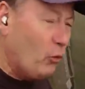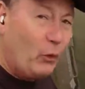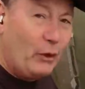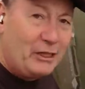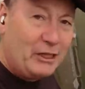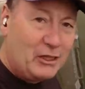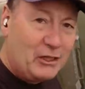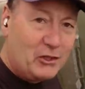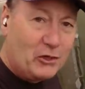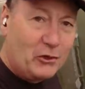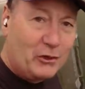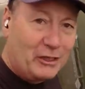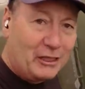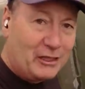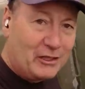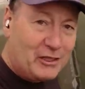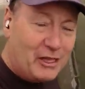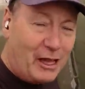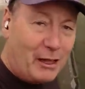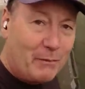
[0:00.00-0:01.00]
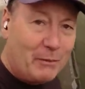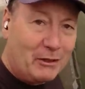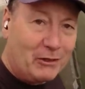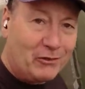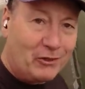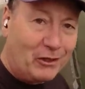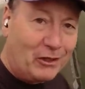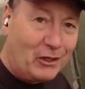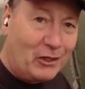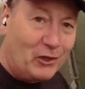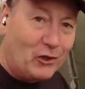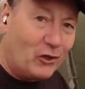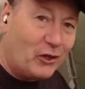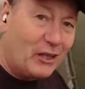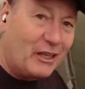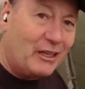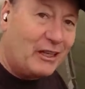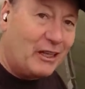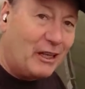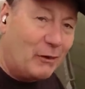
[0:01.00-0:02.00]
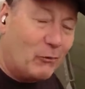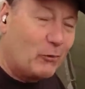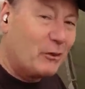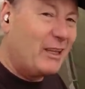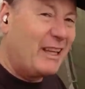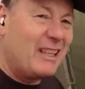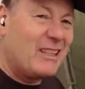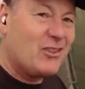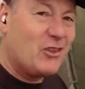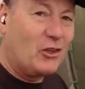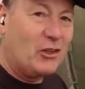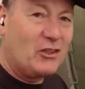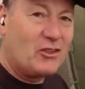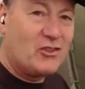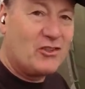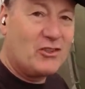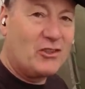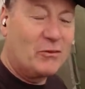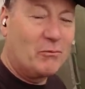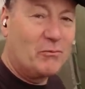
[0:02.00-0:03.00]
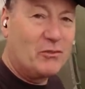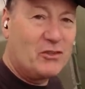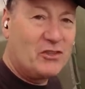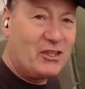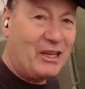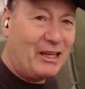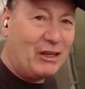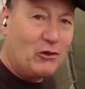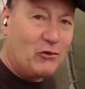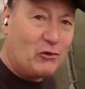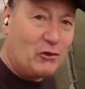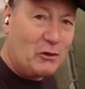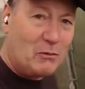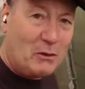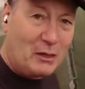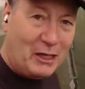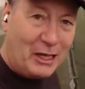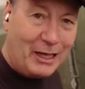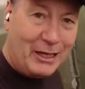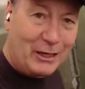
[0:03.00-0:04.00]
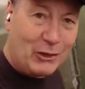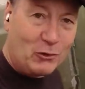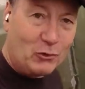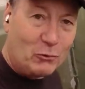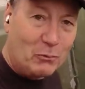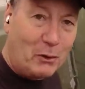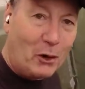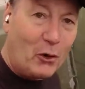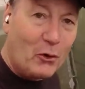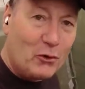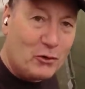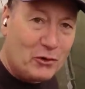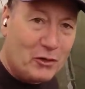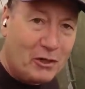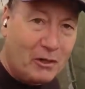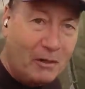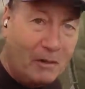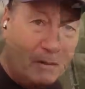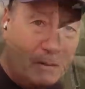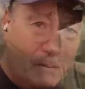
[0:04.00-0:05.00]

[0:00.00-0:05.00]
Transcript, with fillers: when you're doing your tabbing, so that you're not ending up with that sort of sub-secondary mechanical bond.